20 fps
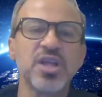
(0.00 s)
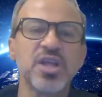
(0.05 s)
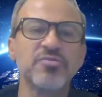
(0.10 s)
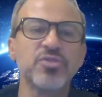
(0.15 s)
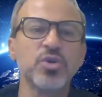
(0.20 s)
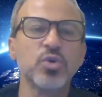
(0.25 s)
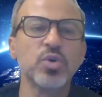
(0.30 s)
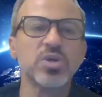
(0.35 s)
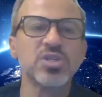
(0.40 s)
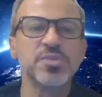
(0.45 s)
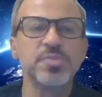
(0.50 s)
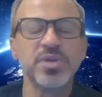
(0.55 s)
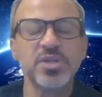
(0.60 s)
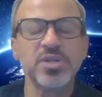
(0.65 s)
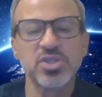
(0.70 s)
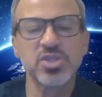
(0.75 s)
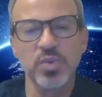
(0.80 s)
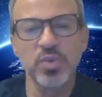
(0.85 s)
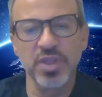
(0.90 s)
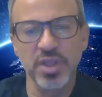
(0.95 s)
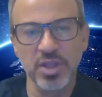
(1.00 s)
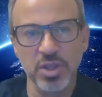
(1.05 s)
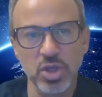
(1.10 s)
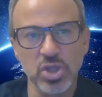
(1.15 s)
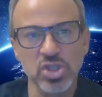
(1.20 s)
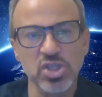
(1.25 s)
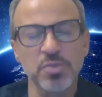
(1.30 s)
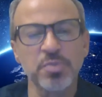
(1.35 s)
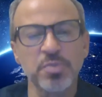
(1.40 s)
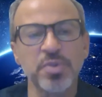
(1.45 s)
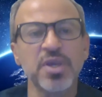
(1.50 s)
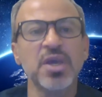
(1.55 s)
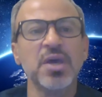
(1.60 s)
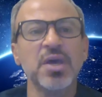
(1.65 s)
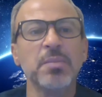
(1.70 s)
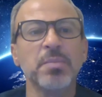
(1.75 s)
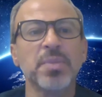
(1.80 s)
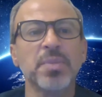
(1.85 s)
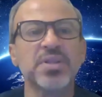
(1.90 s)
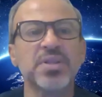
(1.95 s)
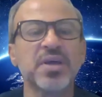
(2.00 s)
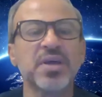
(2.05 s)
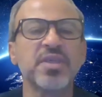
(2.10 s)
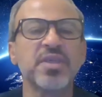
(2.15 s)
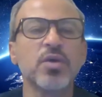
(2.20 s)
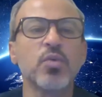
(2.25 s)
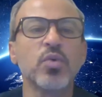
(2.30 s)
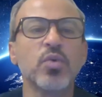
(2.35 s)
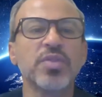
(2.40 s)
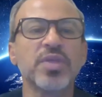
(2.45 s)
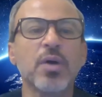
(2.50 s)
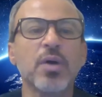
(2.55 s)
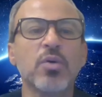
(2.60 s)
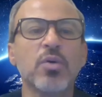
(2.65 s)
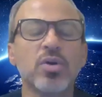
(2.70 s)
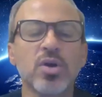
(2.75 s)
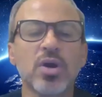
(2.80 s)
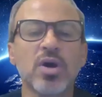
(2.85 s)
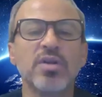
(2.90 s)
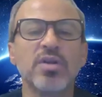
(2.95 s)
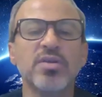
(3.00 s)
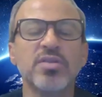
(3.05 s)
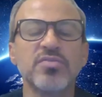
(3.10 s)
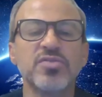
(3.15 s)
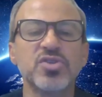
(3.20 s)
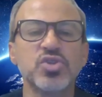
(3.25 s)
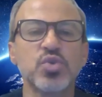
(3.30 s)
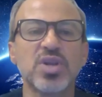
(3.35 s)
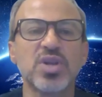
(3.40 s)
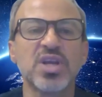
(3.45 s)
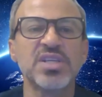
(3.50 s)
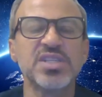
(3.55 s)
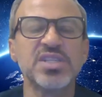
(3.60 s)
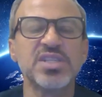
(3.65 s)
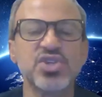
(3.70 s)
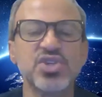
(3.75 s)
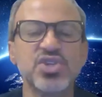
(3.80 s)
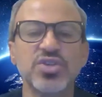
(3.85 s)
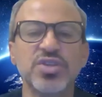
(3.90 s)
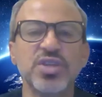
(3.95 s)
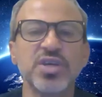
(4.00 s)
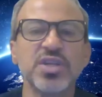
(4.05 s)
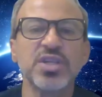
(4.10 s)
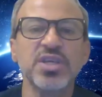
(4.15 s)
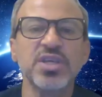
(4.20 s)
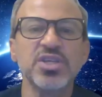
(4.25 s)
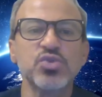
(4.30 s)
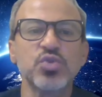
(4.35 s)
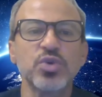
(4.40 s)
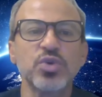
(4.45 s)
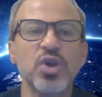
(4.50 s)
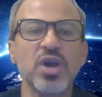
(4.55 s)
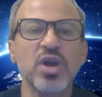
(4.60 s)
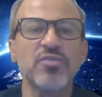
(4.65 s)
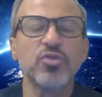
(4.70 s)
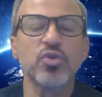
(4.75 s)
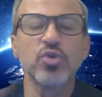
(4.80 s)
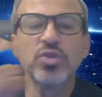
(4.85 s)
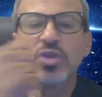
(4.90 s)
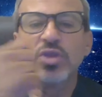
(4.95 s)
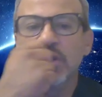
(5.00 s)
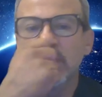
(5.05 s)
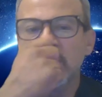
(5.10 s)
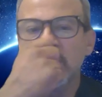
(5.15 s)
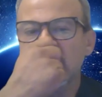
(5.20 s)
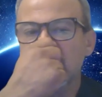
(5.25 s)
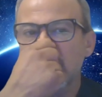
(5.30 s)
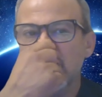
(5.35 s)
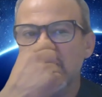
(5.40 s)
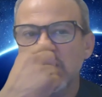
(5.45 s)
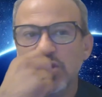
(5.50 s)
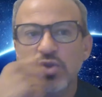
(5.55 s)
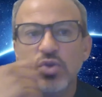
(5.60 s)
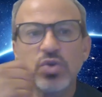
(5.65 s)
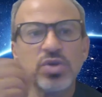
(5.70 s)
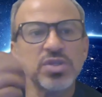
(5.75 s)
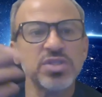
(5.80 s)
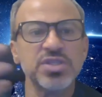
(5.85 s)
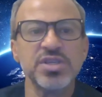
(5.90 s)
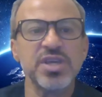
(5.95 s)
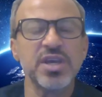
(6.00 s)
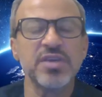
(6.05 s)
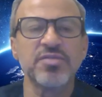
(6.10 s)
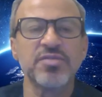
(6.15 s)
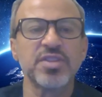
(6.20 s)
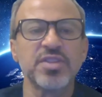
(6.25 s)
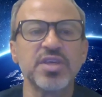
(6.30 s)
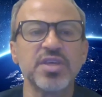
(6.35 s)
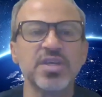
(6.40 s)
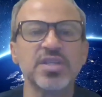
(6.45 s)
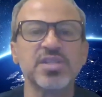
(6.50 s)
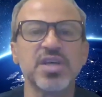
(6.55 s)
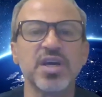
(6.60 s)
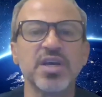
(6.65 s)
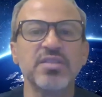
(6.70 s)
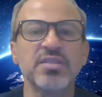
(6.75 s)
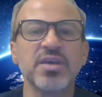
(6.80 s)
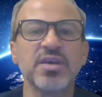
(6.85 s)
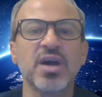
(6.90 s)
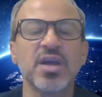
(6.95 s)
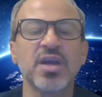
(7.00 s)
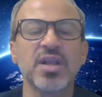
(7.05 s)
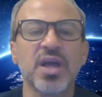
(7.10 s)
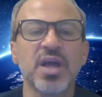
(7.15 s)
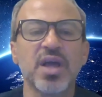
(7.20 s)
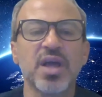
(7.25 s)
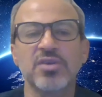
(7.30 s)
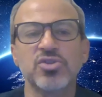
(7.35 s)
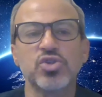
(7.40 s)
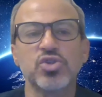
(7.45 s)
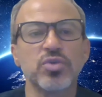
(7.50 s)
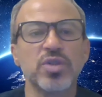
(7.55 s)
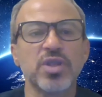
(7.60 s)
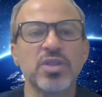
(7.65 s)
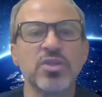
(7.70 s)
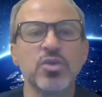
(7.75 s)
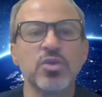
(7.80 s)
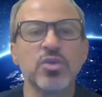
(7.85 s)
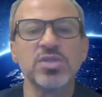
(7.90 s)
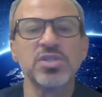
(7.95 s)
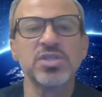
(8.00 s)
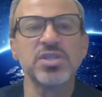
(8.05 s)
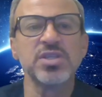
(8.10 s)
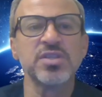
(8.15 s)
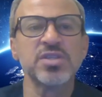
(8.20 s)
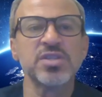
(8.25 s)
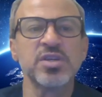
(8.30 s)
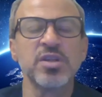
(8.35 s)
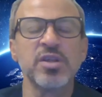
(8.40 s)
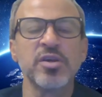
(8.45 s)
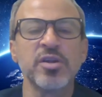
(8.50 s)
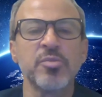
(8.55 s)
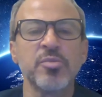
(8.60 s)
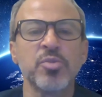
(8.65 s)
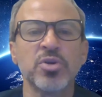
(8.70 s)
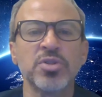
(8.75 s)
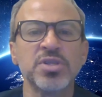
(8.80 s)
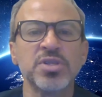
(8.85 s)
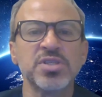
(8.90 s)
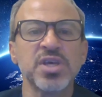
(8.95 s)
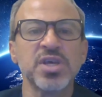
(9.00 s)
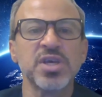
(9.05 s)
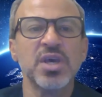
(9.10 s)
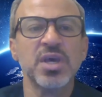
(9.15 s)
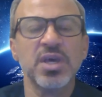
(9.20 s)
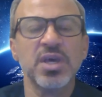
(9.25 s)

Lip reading: have no experience with endoscopy, but I think with our current visualization techniques, when you have good indentation, you can see everything inside the eye. Like I showed that you could see the ciliary bodies,